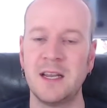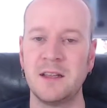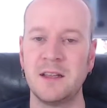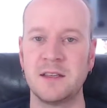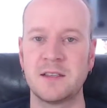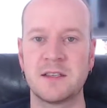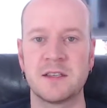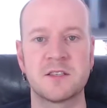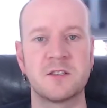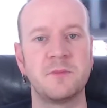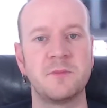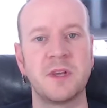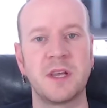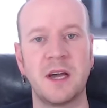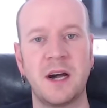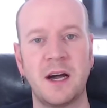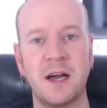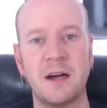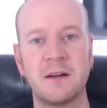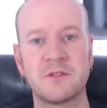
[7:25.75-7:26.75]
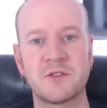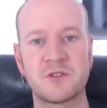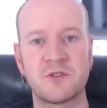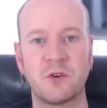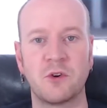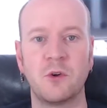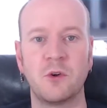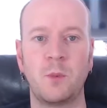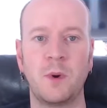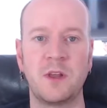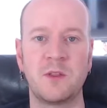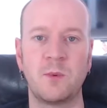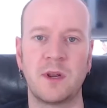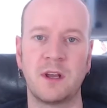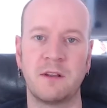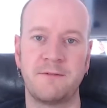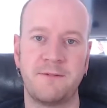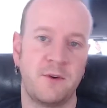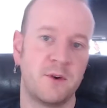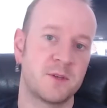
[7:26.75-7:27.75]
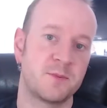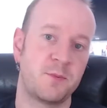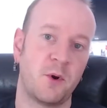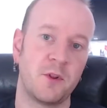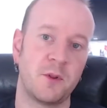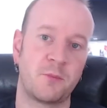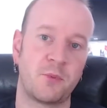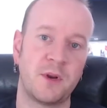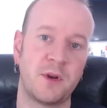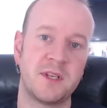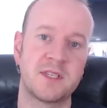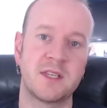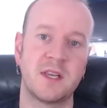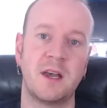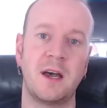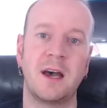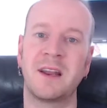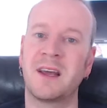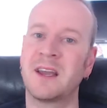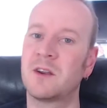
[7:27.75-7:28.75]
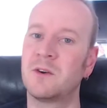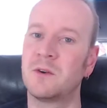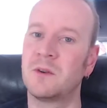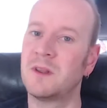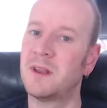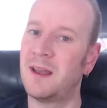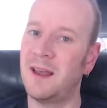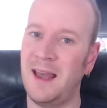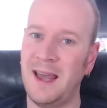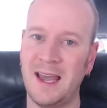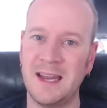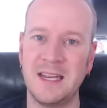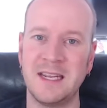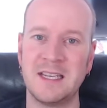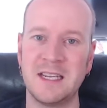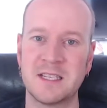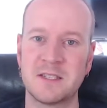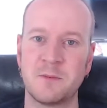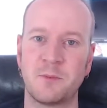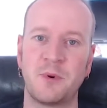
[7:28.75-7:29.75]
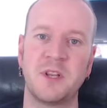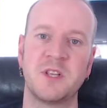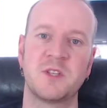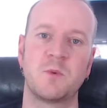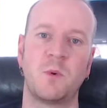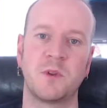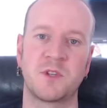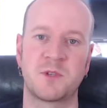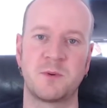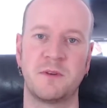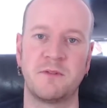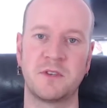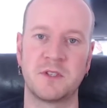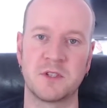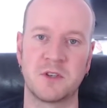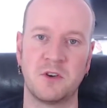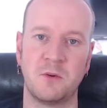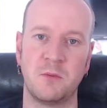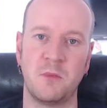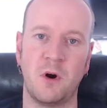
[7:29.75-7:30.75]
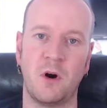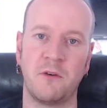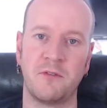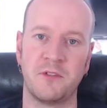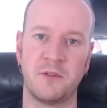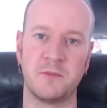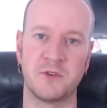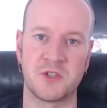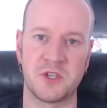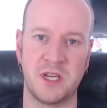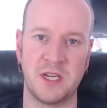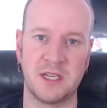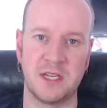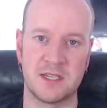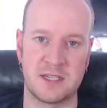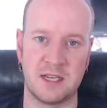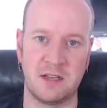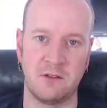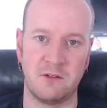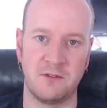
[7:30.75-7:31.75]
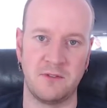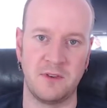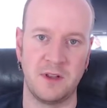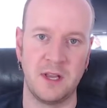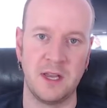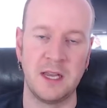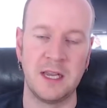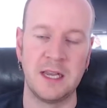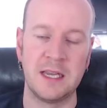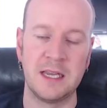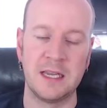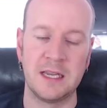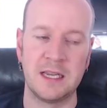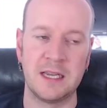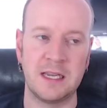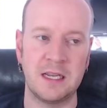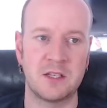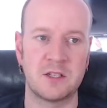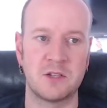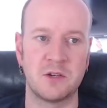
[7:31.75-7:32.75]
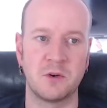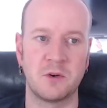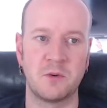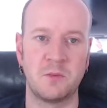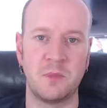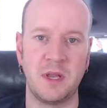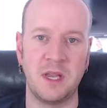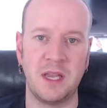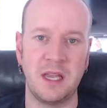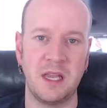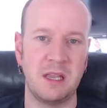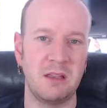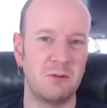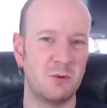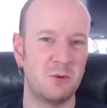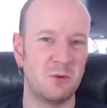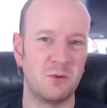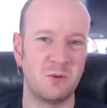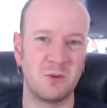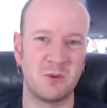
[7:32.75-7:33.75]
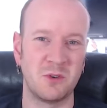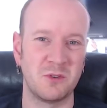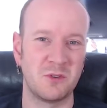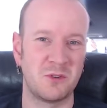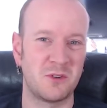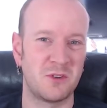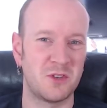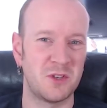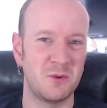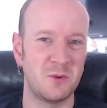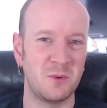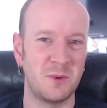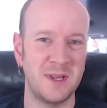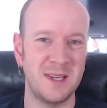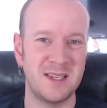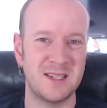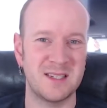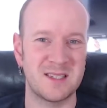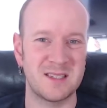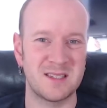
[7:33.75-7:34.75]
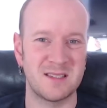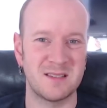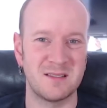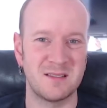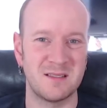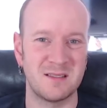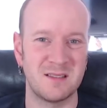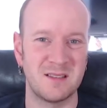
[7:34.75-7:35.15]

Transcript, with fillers: This is something I have struggled with when I first bought the printer and I couldn't get any decent prints whatsoever to come off the machine itself. It took me, ooh, good two weeks.